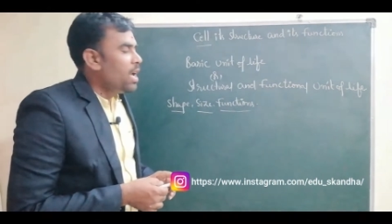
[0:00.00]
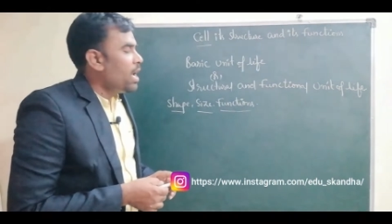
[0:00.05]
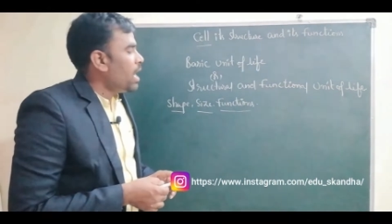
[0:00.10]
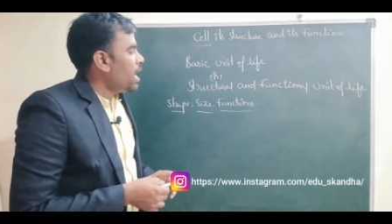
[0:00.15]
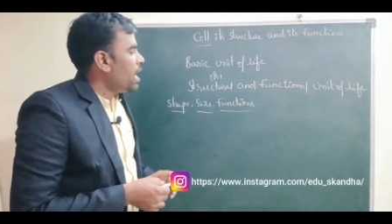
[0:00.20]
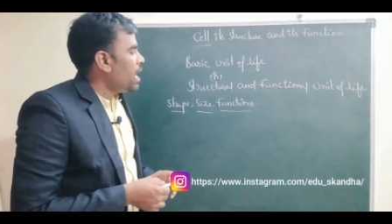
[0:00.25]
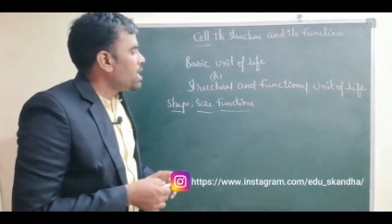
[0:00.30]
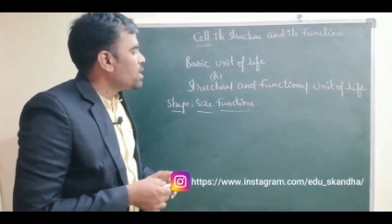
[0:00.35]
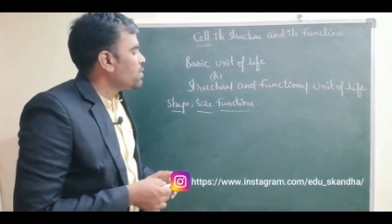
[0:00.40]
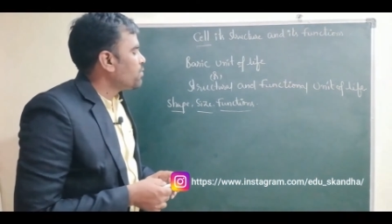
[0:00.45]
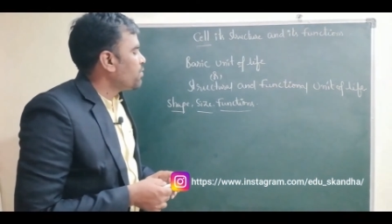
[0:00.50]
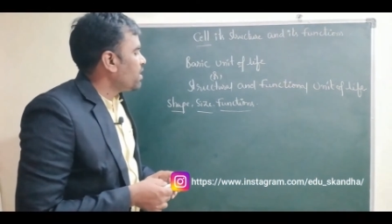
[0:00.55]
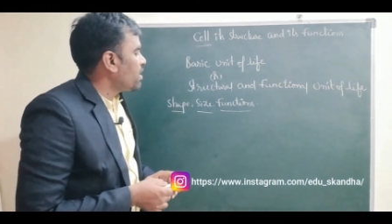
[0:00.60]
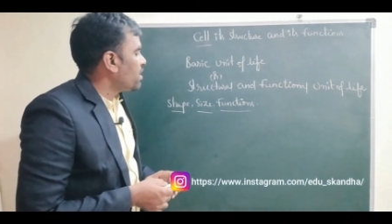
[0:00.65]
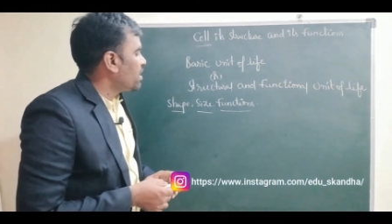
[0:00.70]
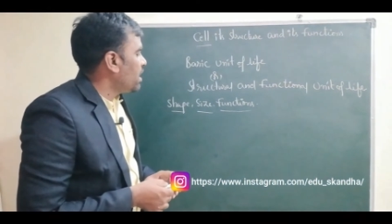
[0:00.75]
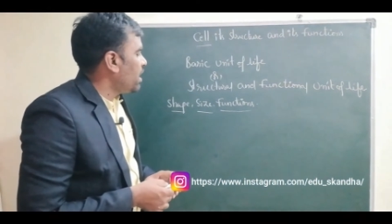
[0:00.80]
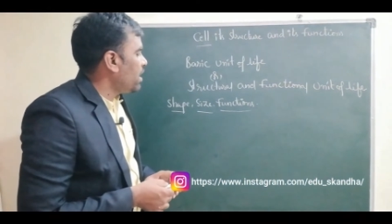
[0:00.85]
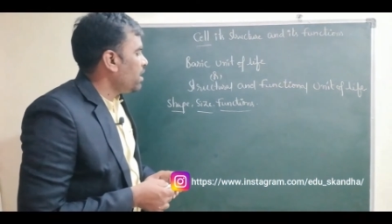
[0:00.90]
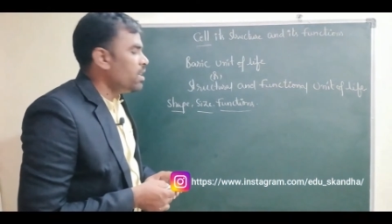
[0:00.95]
as per
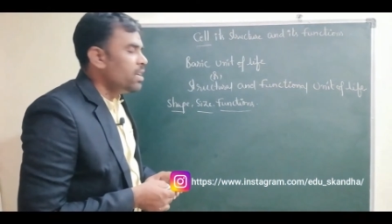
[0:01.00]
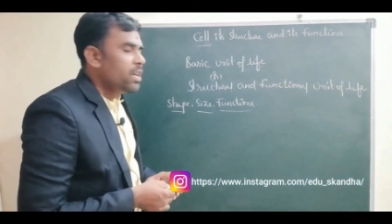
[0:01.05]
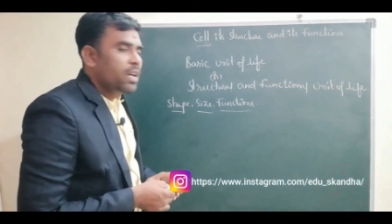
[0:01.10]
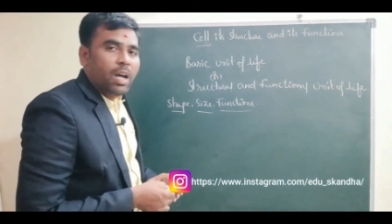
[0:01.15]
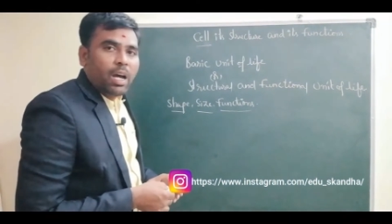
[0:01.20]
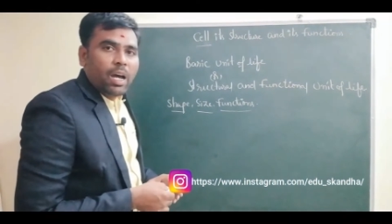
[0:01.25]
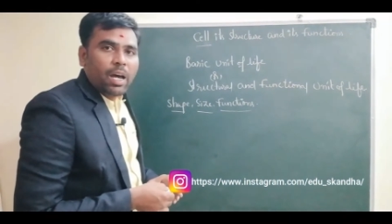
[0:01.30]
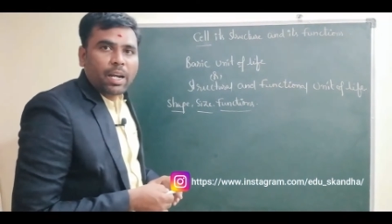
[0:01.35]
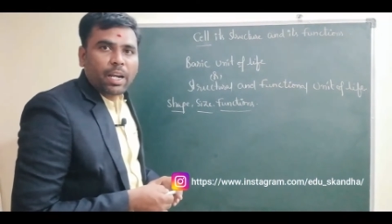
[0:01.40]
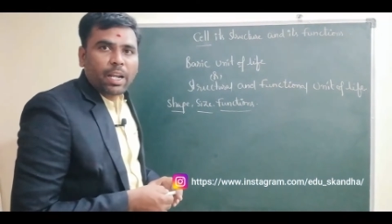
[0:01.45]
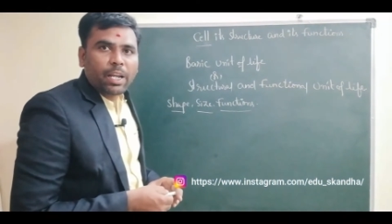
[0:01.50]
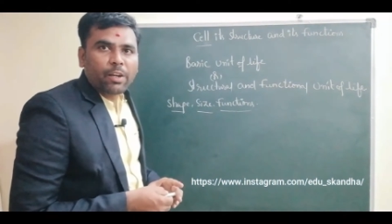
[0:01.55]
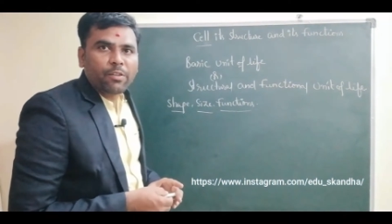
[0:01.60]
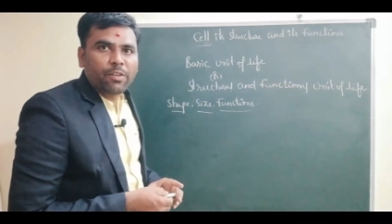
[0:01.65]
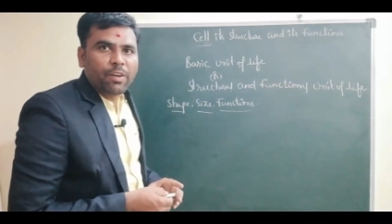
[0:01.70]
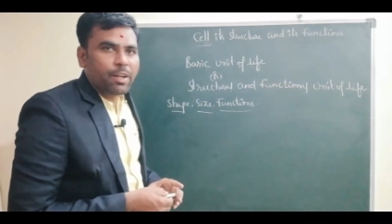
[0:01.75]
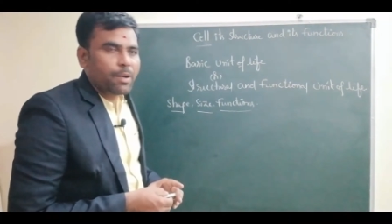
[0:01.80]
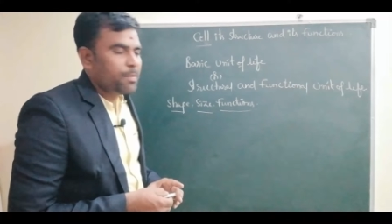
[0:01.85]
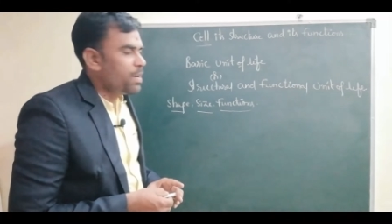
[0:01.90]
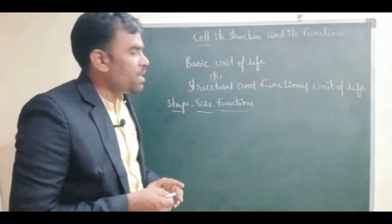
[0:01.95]
their
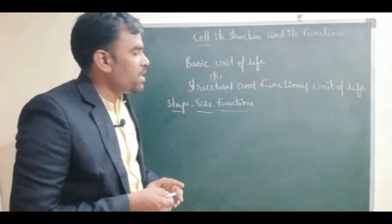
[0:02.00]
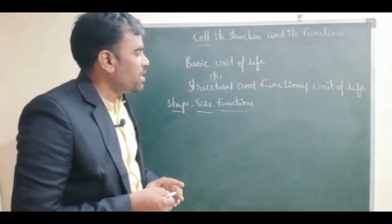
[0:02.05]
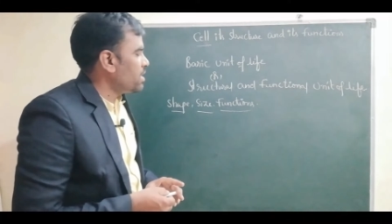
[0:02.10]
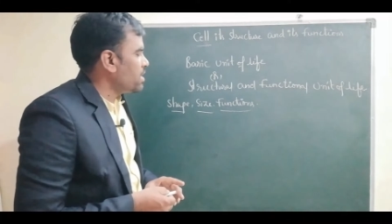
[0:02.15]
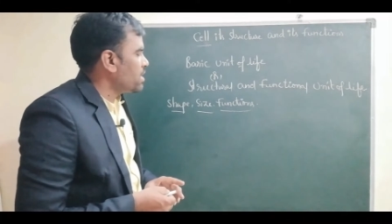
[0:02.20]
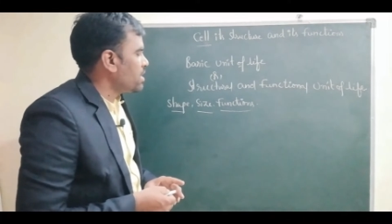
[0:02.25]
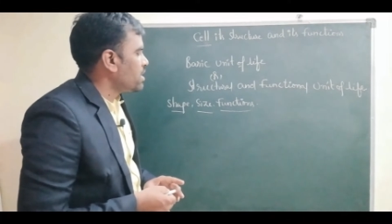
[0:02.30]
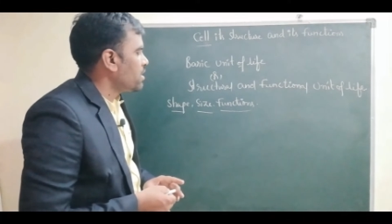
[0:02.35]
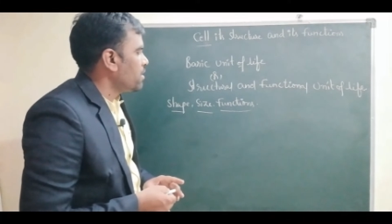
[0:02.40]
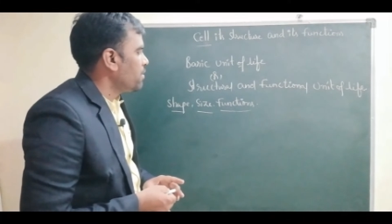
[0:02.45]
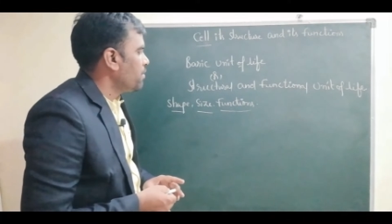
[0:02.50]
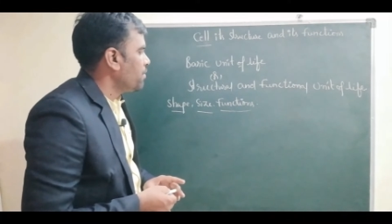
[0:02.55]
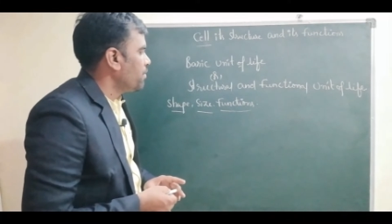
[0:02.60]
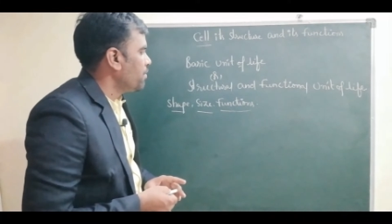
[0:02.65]
requirements.